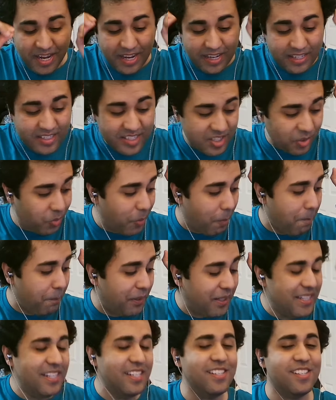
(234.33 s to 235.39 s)
Someone
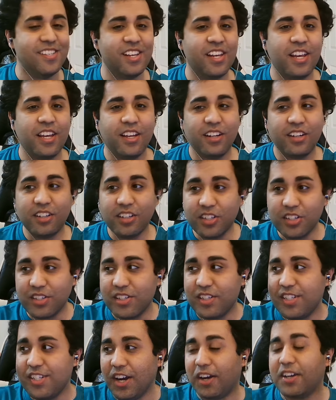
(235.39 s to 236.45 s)
please
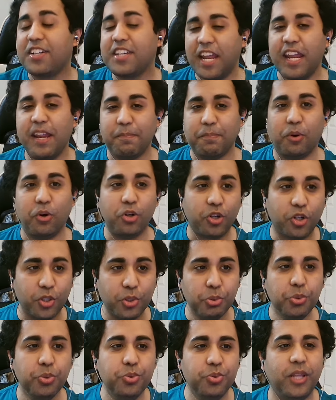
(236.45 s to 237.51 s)
duct tape or
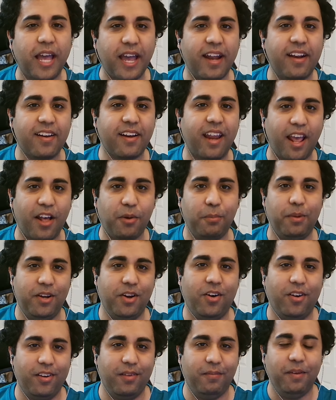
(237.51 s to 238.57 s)
glue that helmet
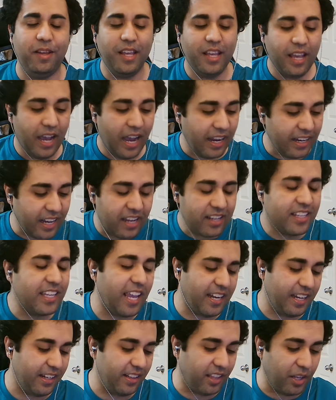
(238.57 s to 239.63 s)
on him. I, I
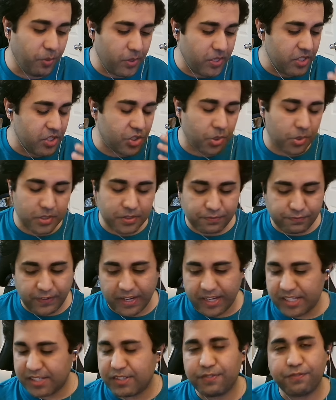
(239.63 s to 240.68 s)
get it. They want to show his
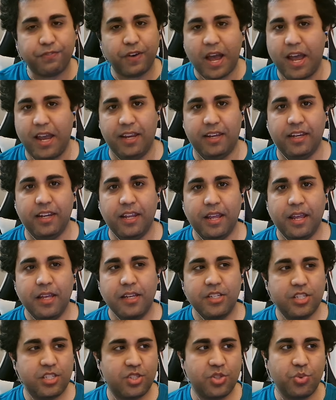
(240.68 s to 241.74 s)
face. Fine.
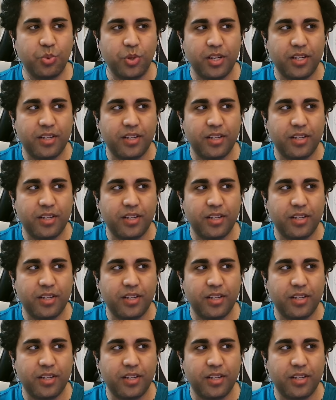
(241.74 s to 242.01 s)
Just do it